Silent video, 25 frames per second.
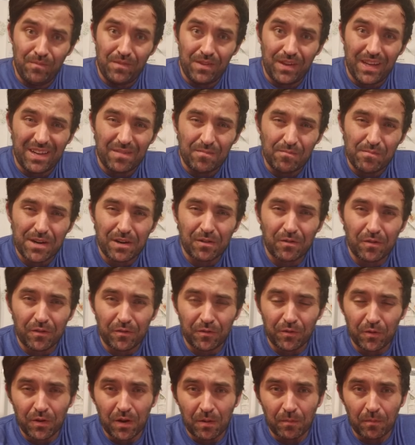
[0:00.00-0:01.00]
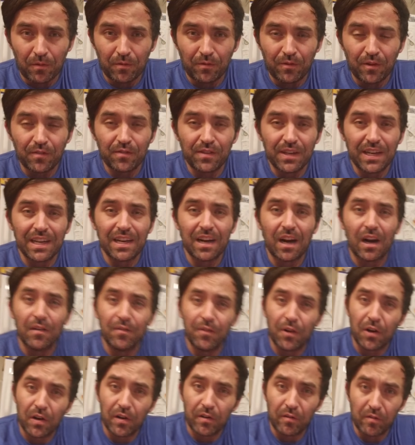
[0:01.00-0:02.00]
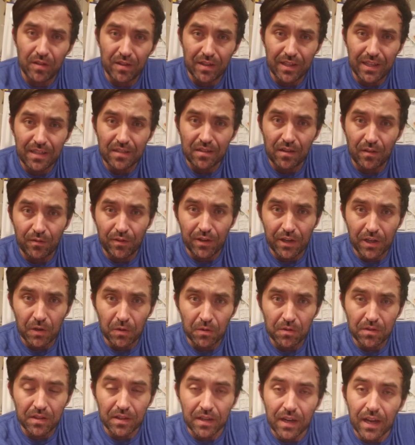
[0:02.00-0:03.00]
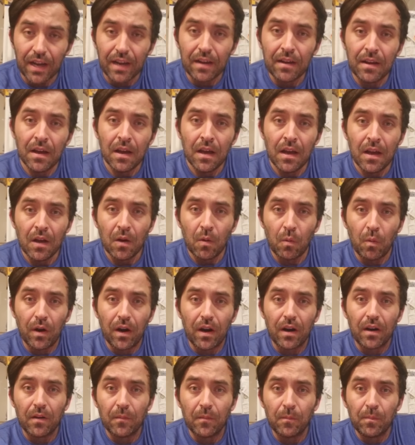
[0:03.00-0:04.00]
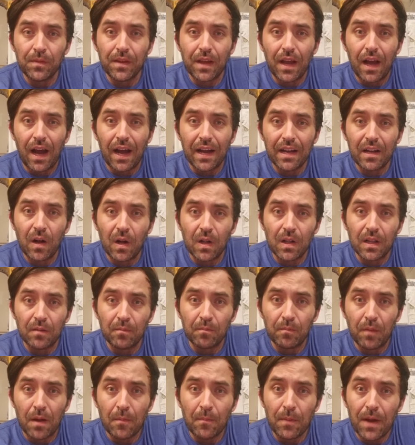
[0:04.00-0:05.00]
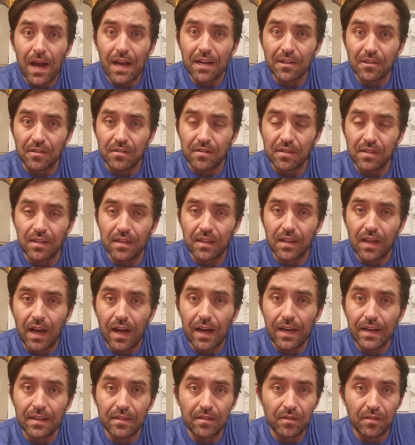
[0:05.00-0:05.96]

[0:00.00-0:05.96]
in beer review number 15, I've already released a video today where I call it My Passions Collide.